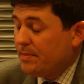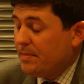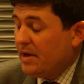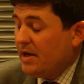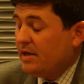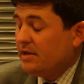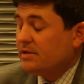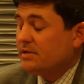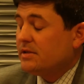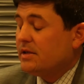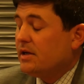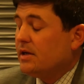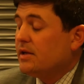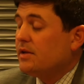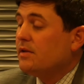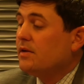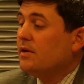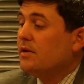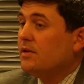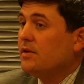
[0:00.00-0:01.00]
passed
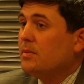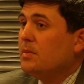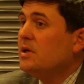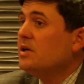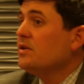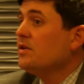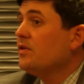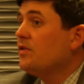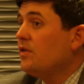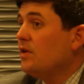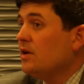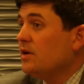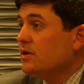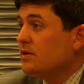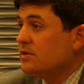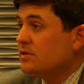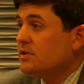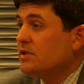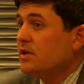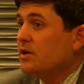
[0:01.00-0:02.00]
the bill the
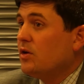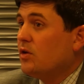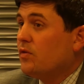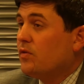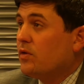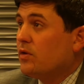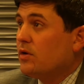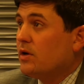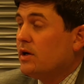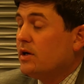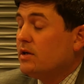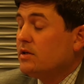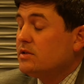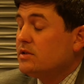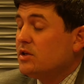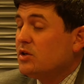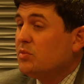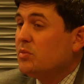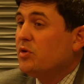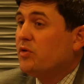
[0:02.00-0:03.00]
Senate sent over,
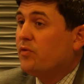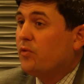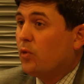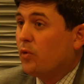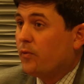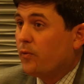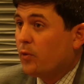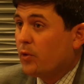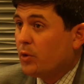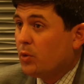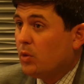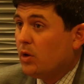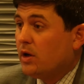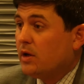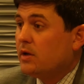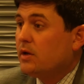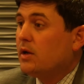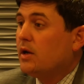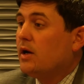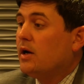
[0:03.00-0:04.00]
Senate Bill
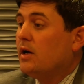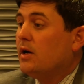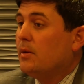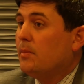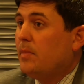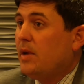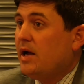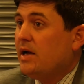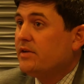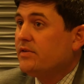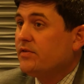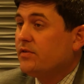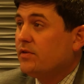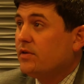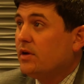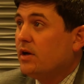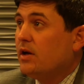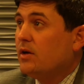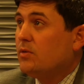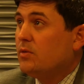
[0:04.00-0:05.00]
441. Passed.
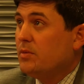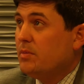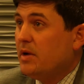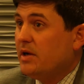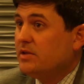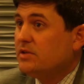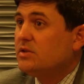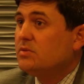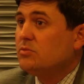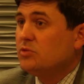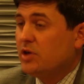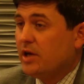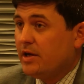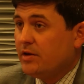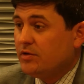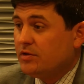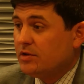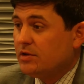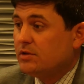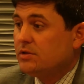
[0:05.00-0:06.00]
We made some
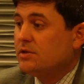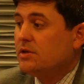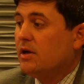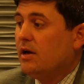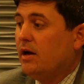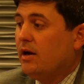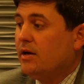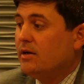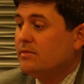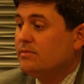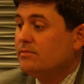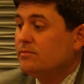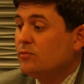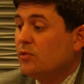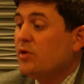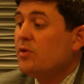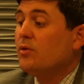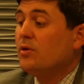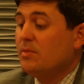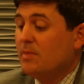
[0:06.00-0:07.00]
changes.
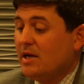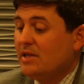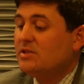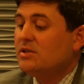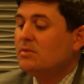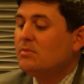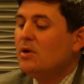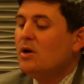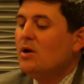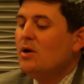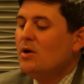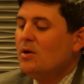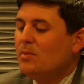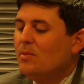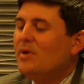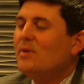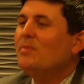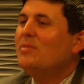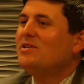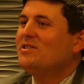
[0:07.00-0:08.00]
We made some.
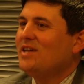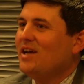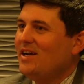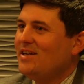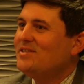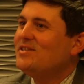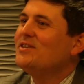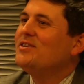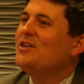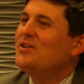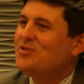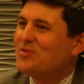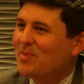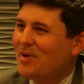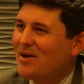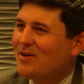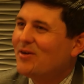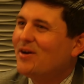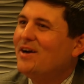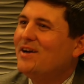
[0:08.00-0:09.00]
Besides the teacher
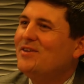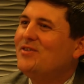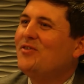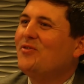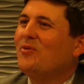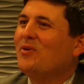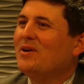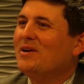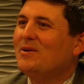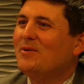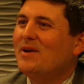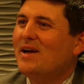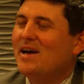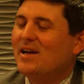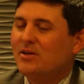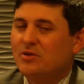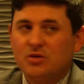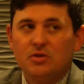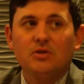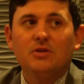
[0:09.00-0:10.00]
pay raise, we
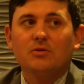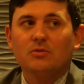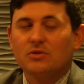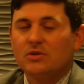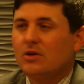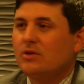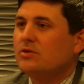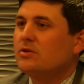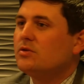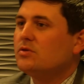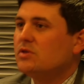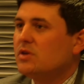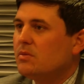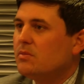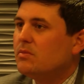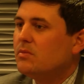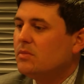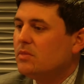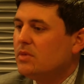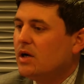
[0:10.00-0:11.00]
added to it. There was also
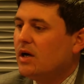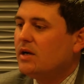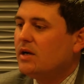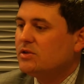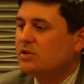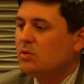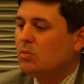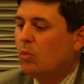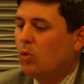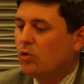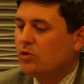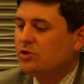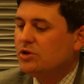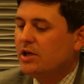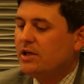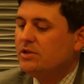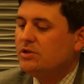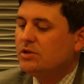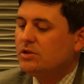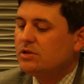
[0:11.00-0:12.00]
some more
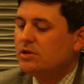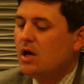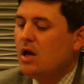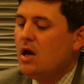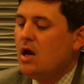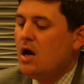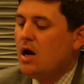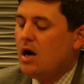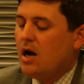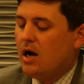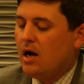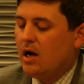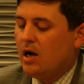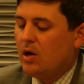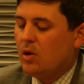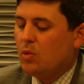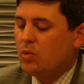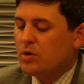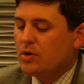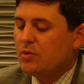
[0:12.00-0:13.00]
changes.
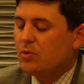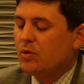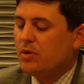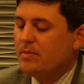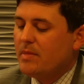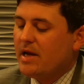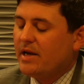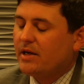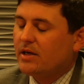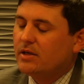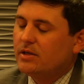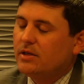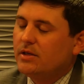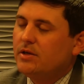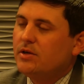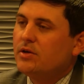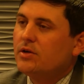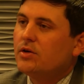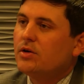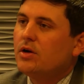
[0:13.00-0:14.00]
We made it
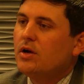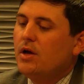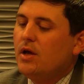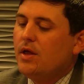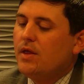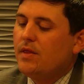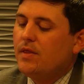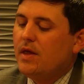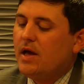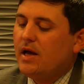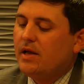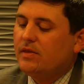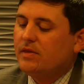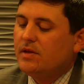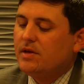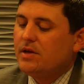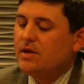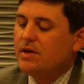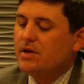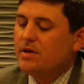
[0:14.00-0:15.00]
clear that
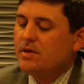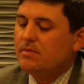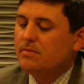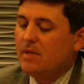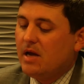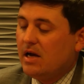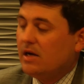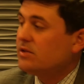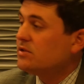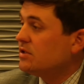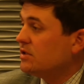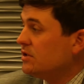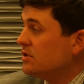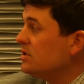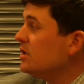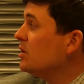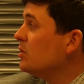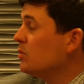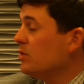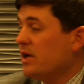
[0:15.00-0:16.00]
the House and the
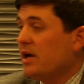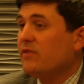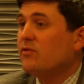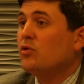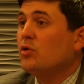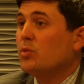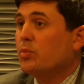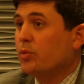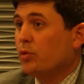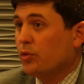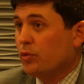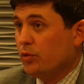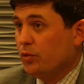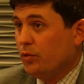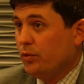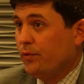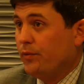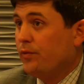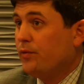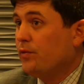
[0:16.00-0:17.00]
Senate would have to
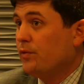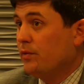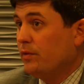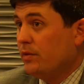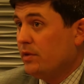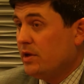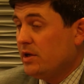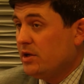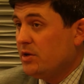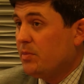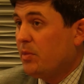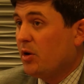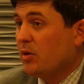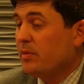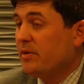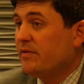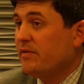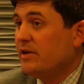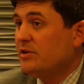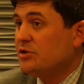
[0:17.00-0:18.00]
approve the
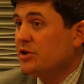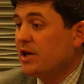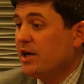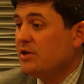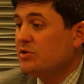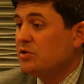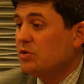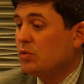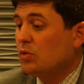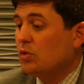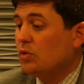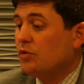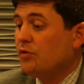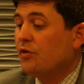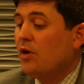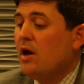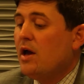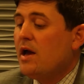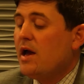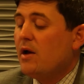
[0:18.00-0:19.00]
Department of Education rules,
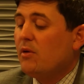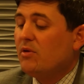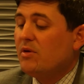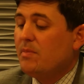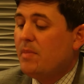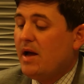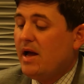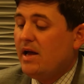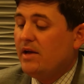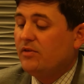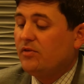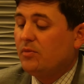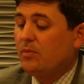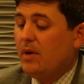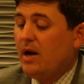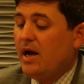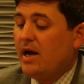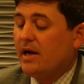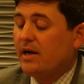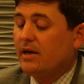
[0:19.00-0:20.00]
and we passed
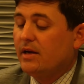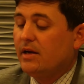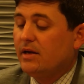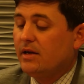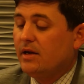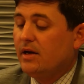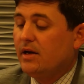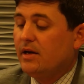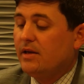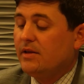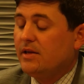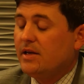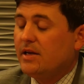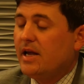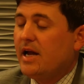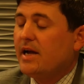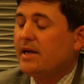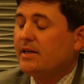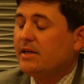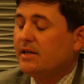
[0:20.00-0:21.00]
back the
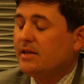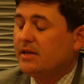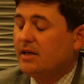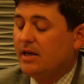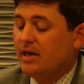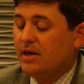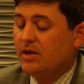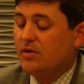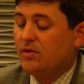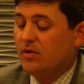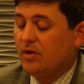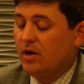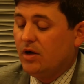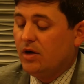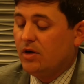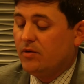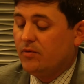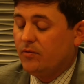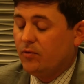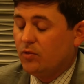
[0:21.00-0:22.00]
enacting date
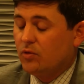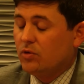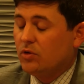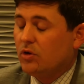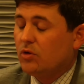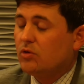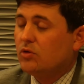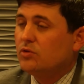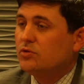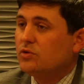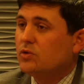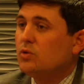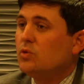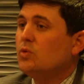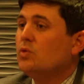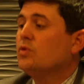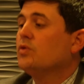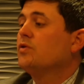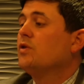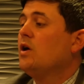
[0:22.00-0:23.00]
for local
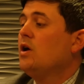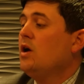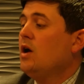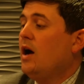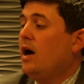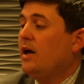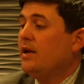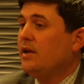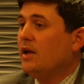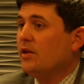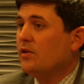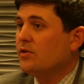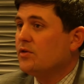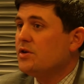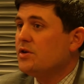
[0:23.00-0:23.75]
schools another